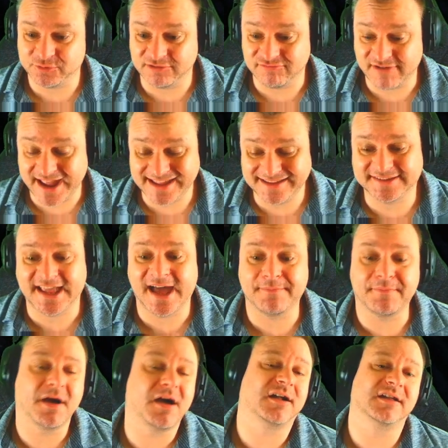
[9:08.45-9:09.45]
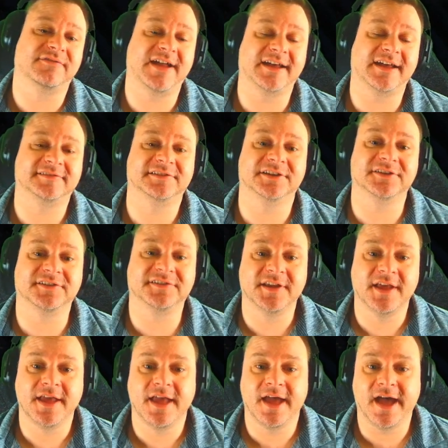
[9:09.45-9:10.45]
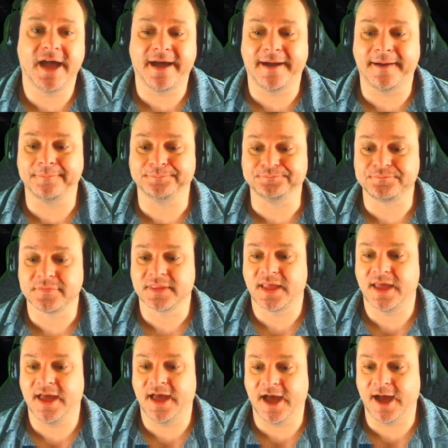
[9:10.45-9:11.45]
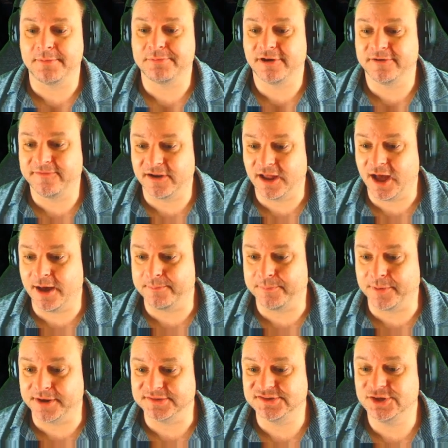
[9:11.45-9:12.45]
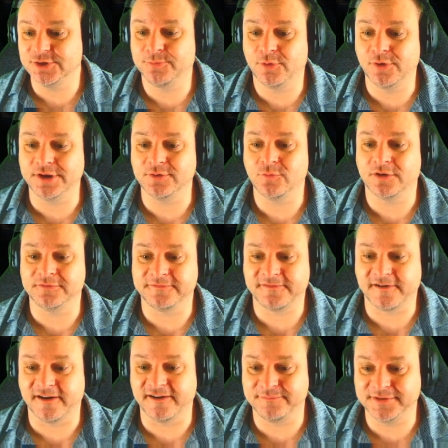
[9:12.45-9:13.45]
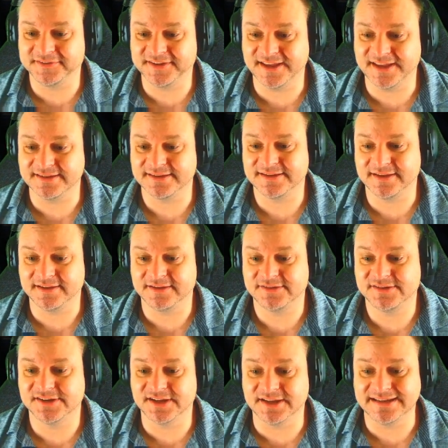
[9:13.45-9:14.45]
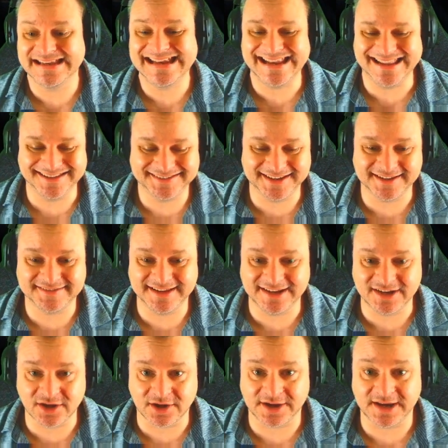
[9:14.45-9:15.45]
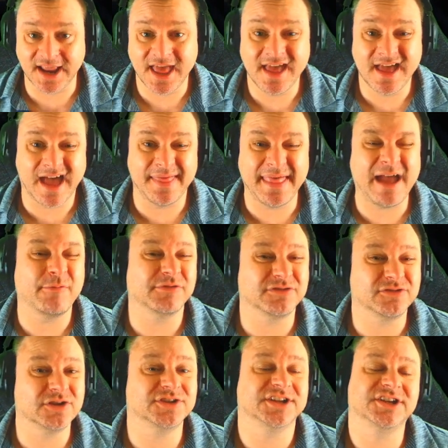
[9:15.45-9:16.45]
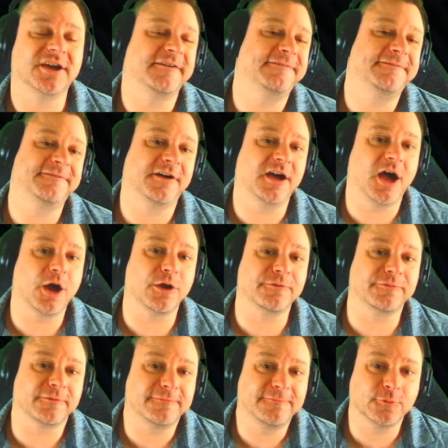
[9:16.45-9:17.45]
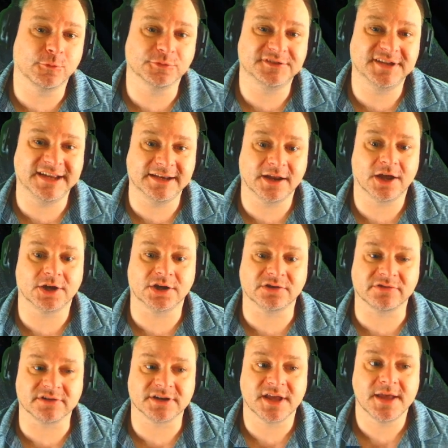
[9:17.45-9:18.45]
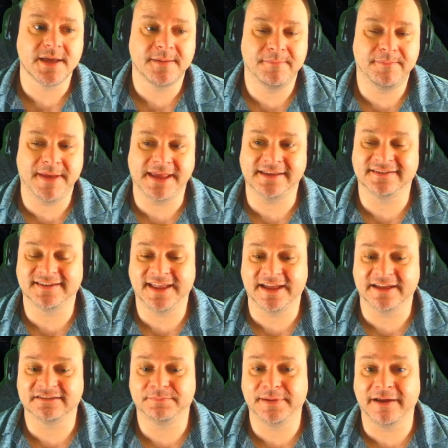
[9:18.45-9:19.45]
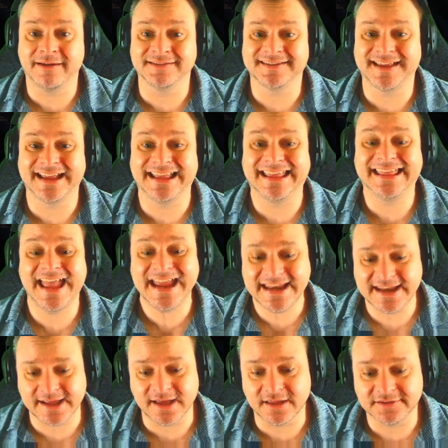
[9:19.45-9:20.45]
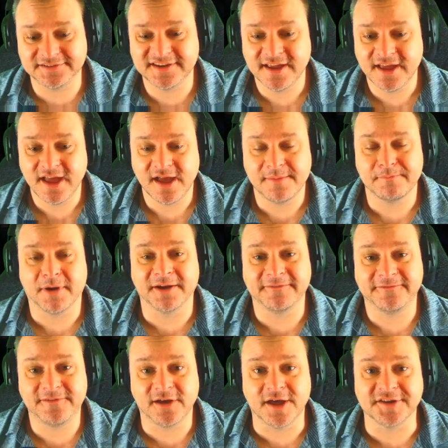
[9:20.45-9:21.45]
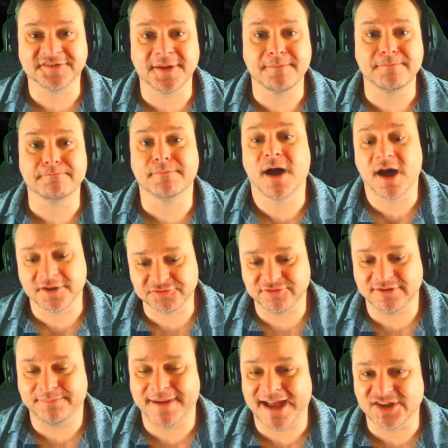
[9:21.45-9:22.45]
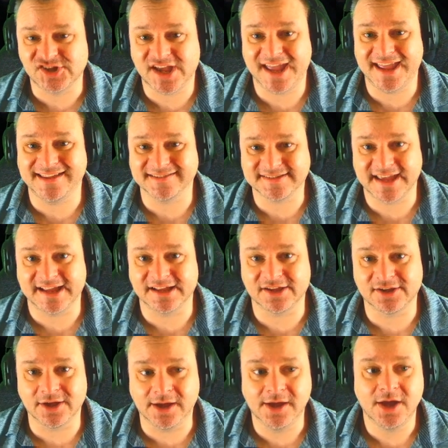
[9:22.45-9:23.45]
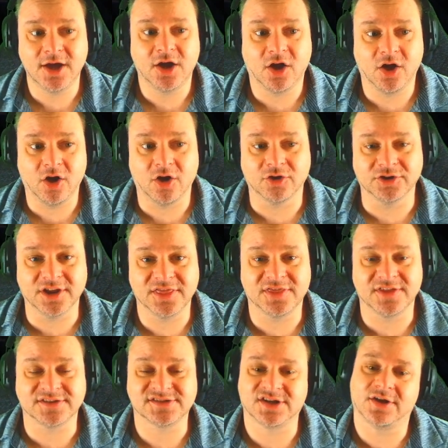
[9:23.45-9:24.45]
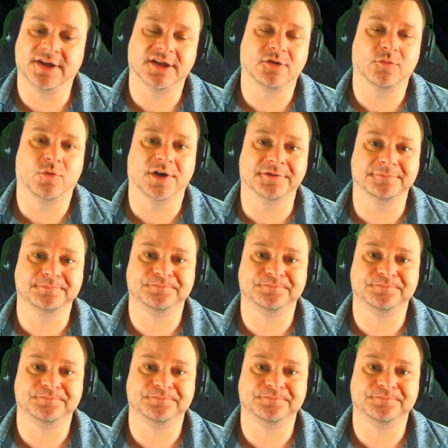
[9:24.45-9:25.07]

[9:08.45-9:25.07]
We raised our mark of excellence profile up by 2.15% to nearly 69, and that was good enough for over 1,400 base experience and gaining us my first mastery badge ace tanker on the Tiger 1.